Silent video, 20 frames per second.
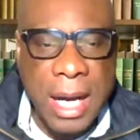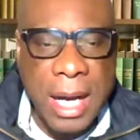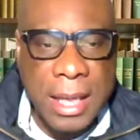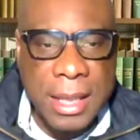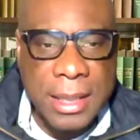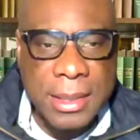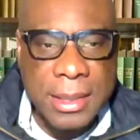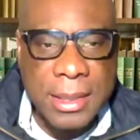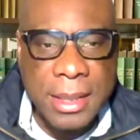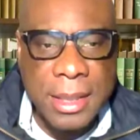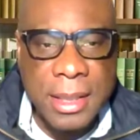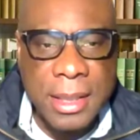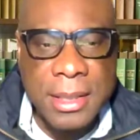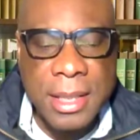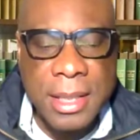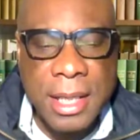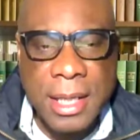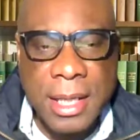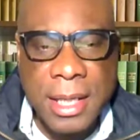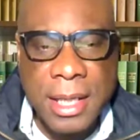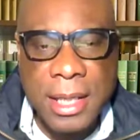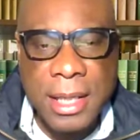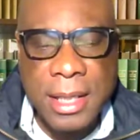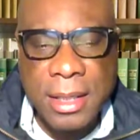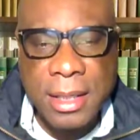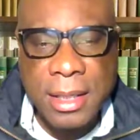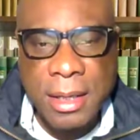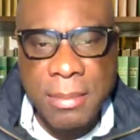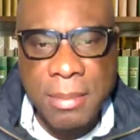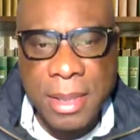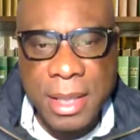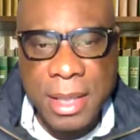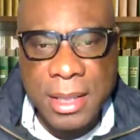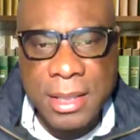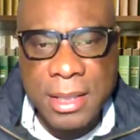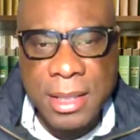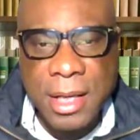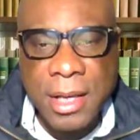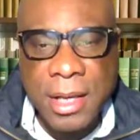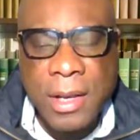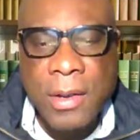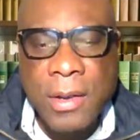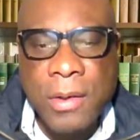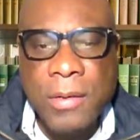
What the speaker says: politics and economics,